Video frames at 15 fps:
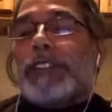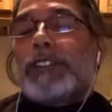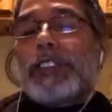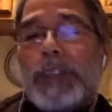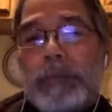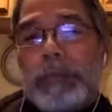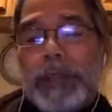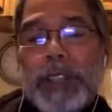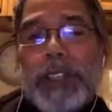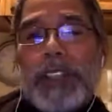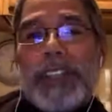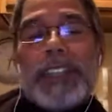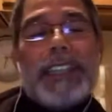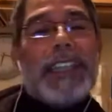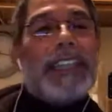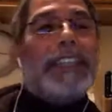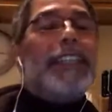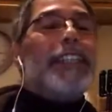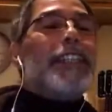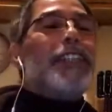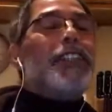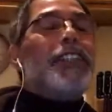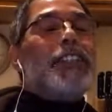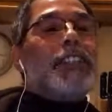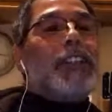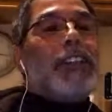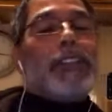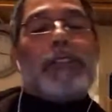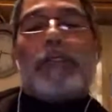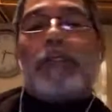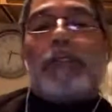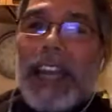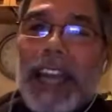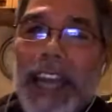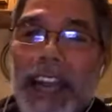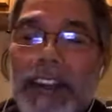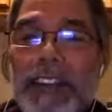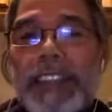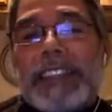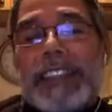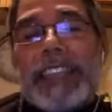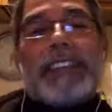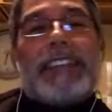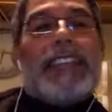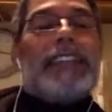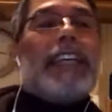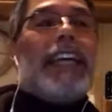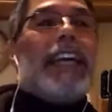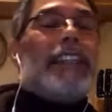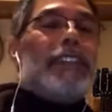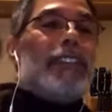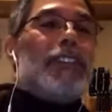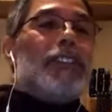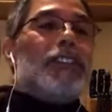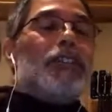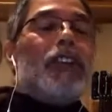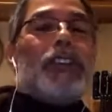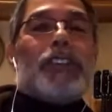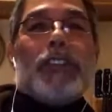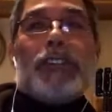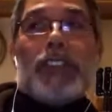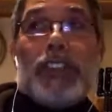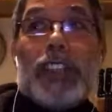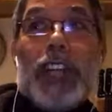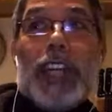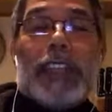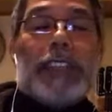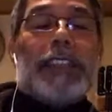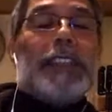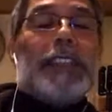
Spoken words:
triple, and the flare and things like that, crossover chuck.